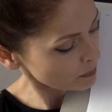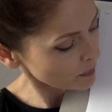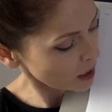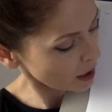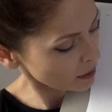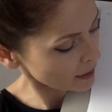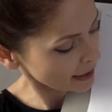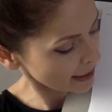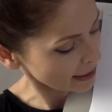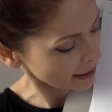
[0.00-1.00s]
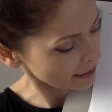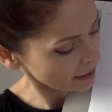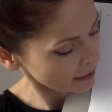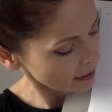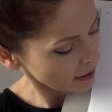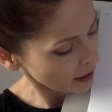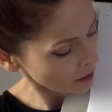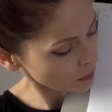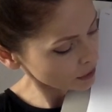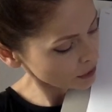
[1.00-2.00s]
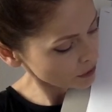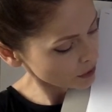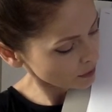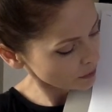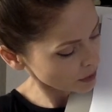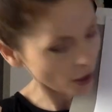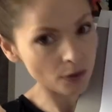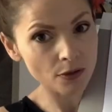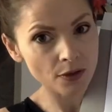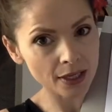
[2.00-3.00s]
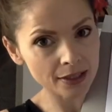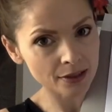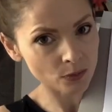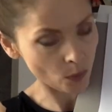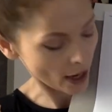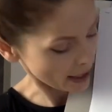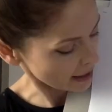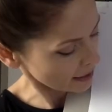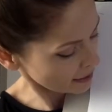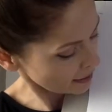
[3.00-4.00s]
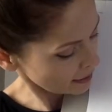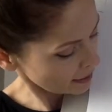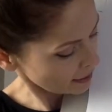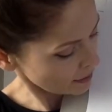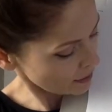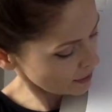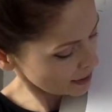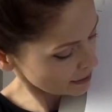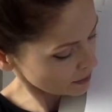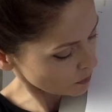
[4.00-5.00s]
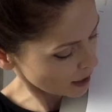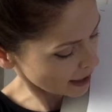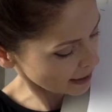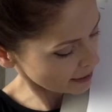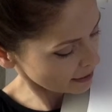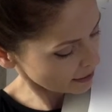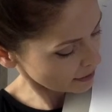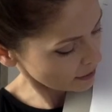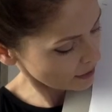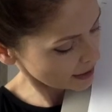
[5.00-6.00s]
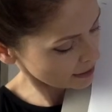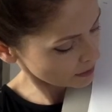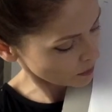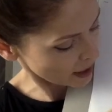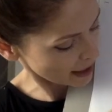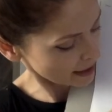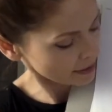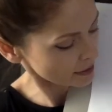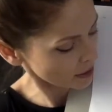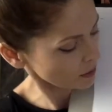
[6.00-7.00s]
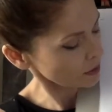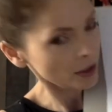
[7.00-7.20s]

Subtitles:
colouring in, I want you to go this way, this way, this way, so